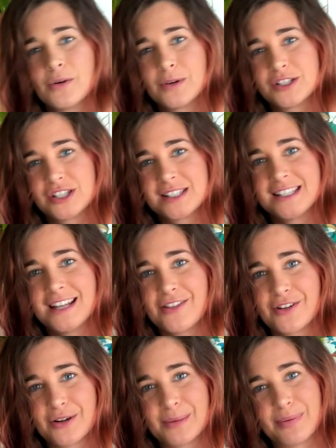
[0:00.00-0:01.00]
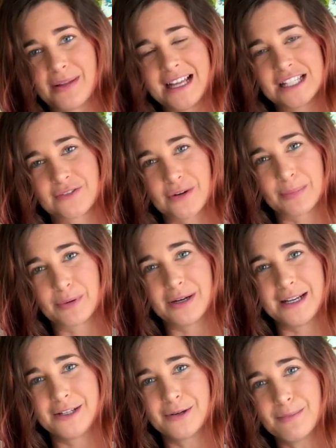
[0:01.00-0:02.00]
which is another good place for
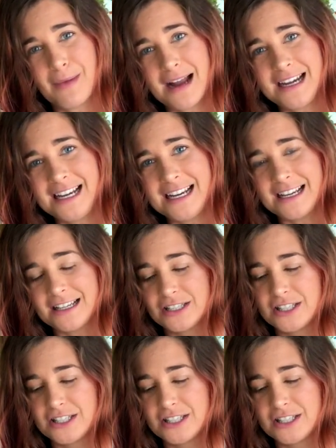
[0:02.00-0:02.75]
putting your money,